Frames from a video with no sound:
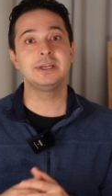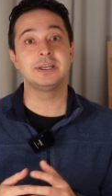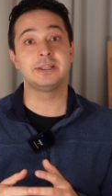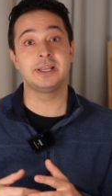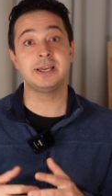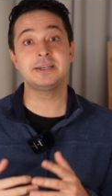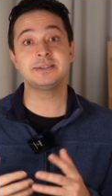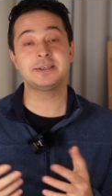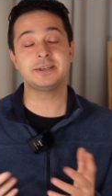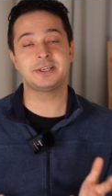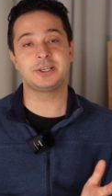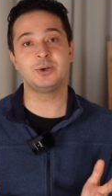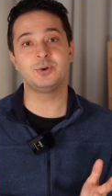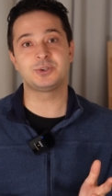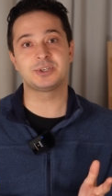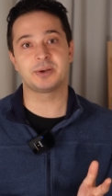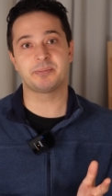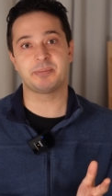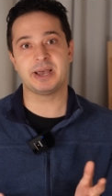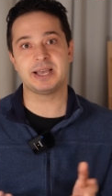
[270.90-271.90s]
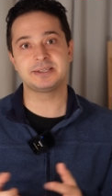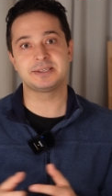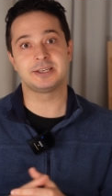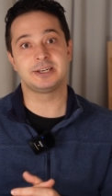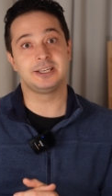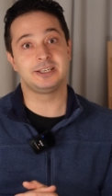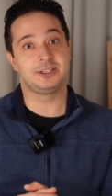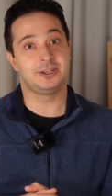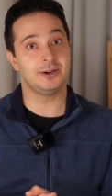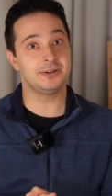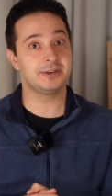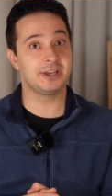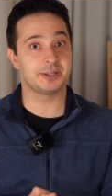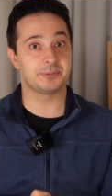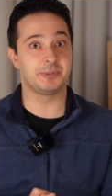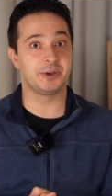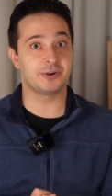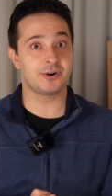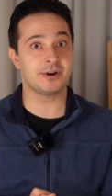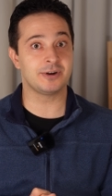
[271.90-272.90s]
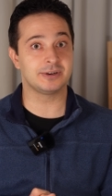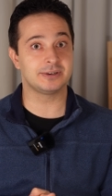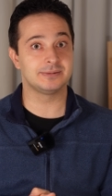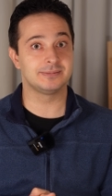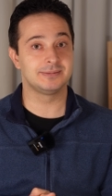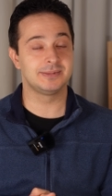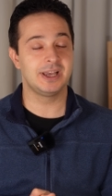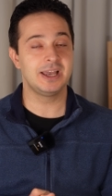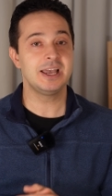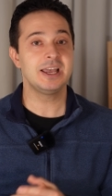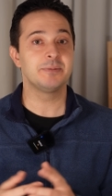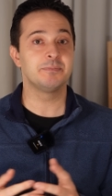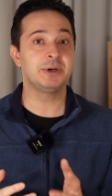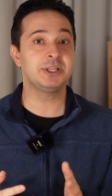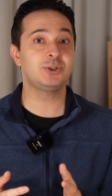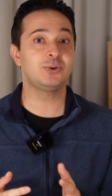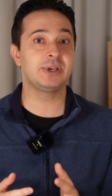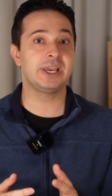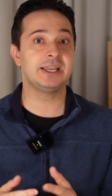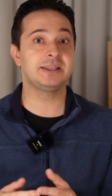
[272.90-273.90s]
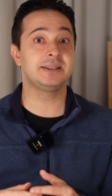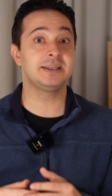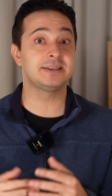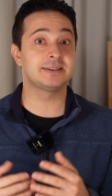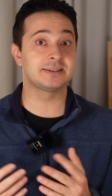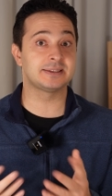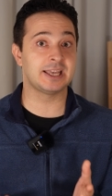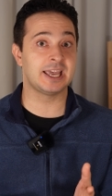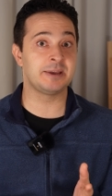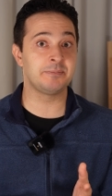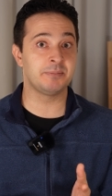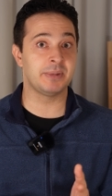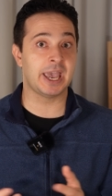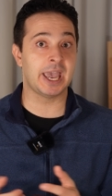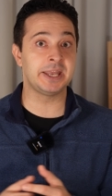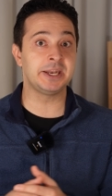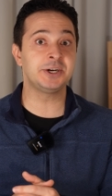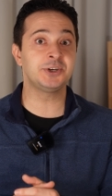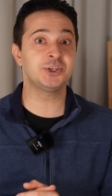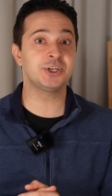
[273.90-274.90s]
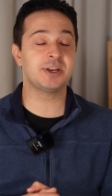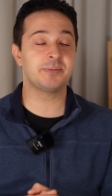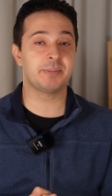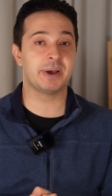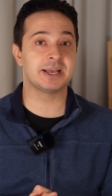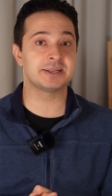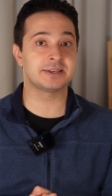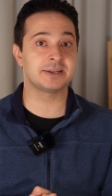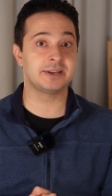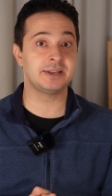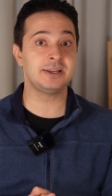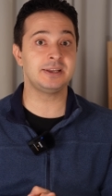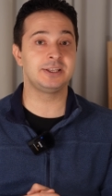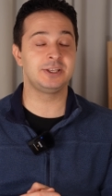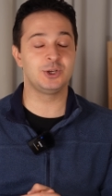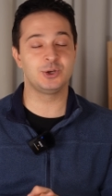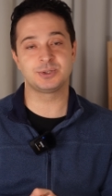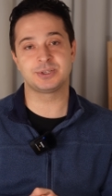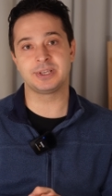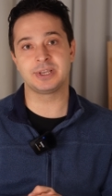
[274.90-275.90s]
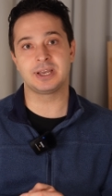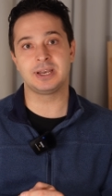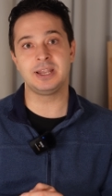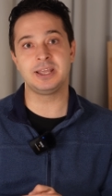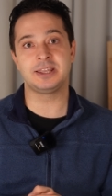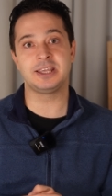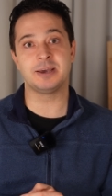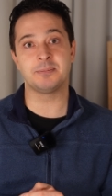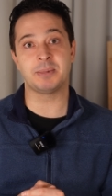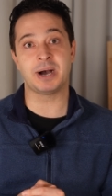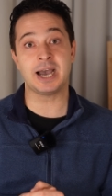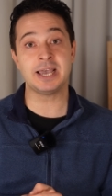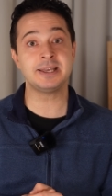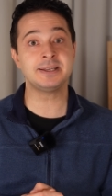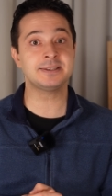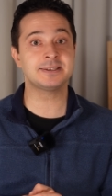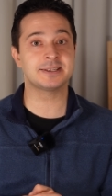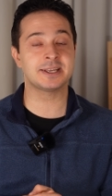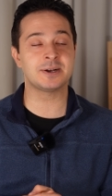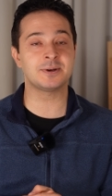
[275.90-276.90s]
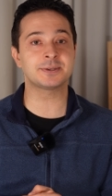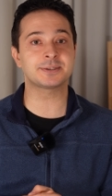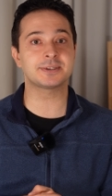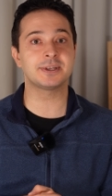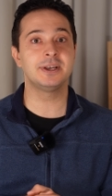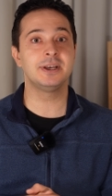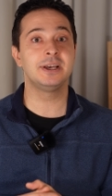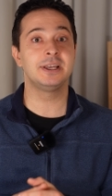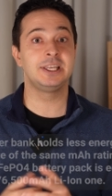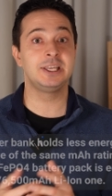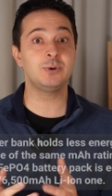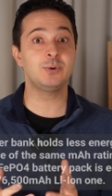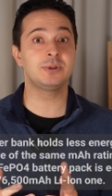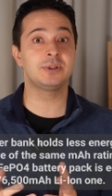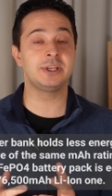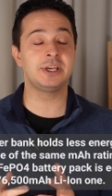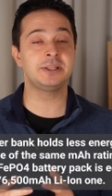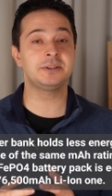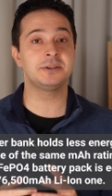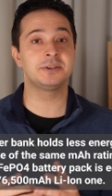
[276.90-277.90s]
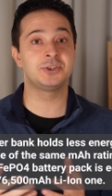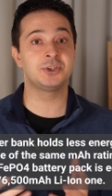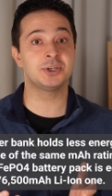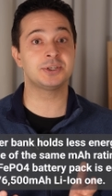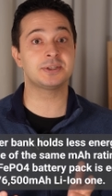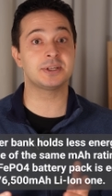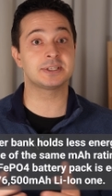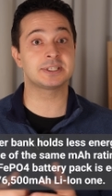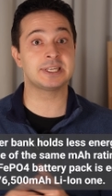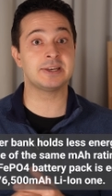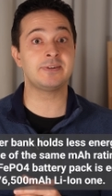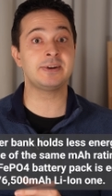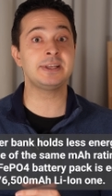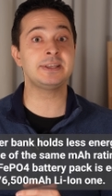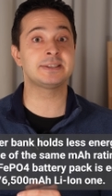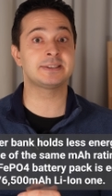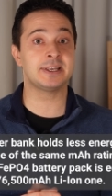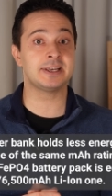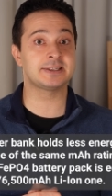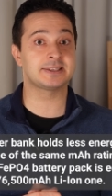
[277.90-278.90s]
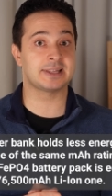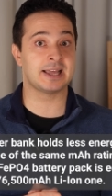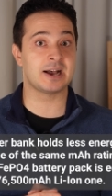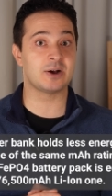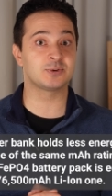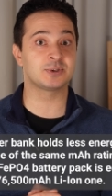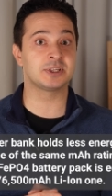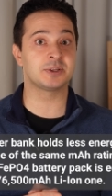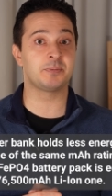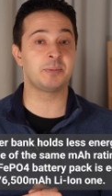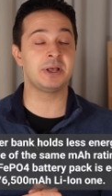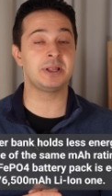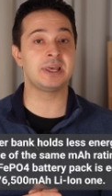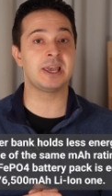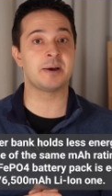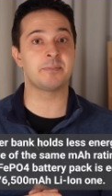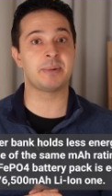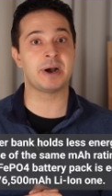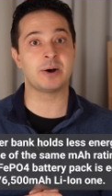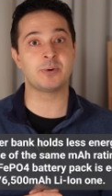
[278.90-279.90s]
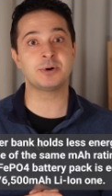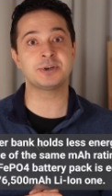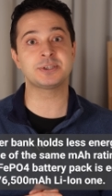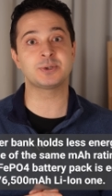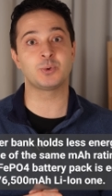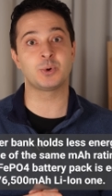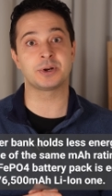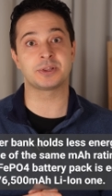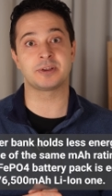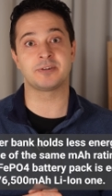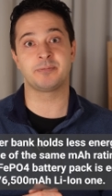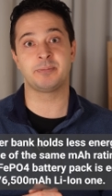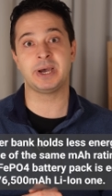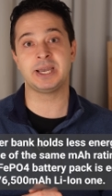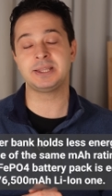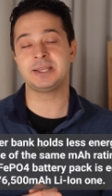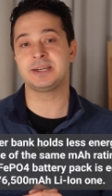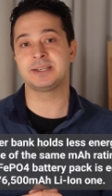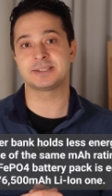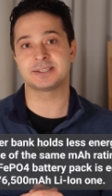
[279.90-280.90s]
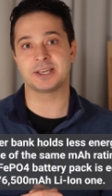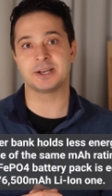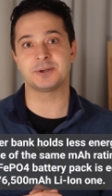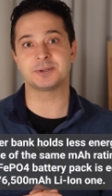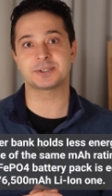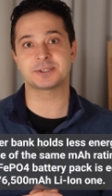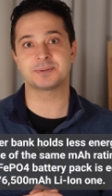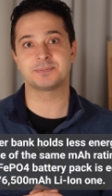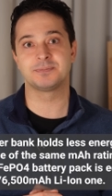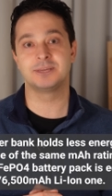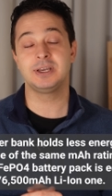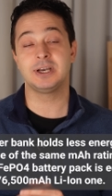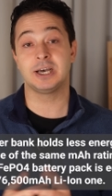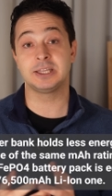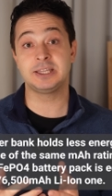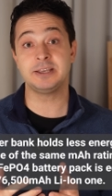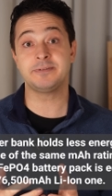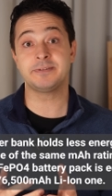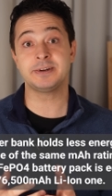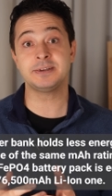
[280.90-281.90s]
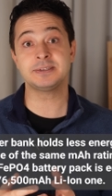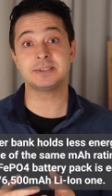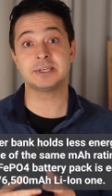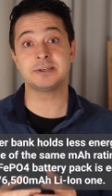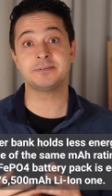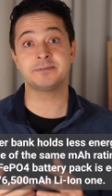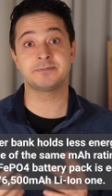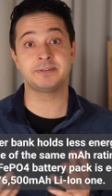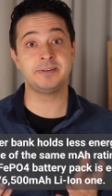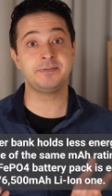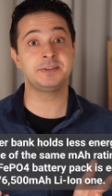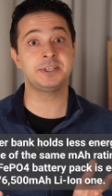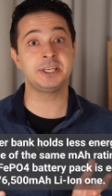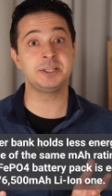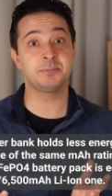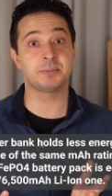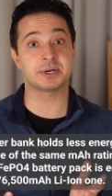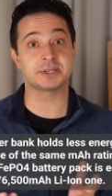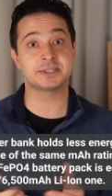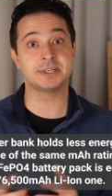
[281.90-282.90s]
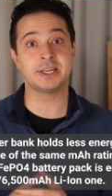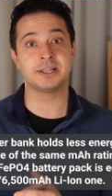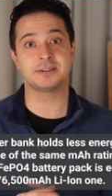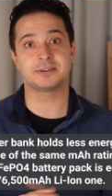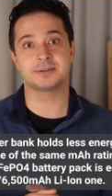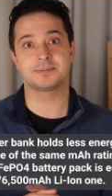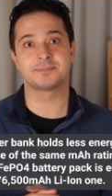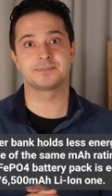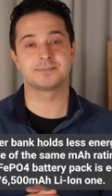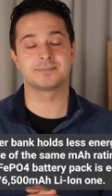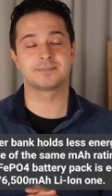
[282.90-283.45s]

There is a huge capacity, don't get me wrong. But to get the same energy capacity using lithium ion cells, you would need just 76,000 mAh worth of battery cells, a difference of 15%